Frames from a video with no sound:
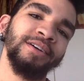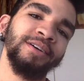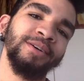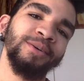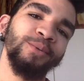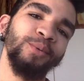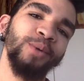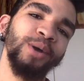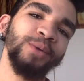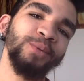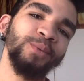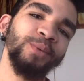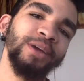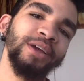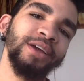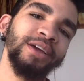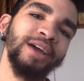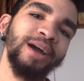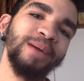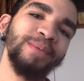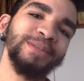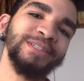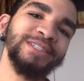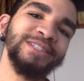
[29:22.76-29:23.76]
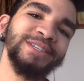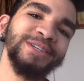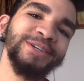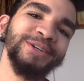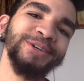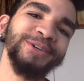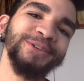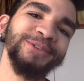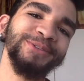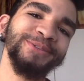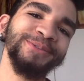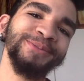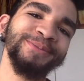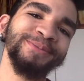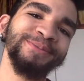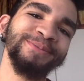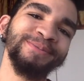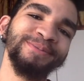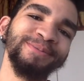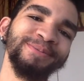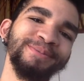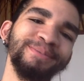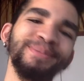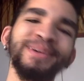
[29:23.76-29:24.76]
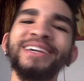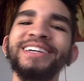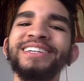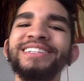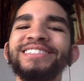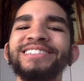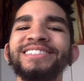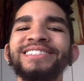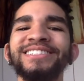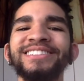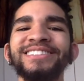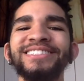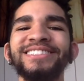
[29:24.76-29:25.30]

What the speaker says: 1 week coming soon. Peace.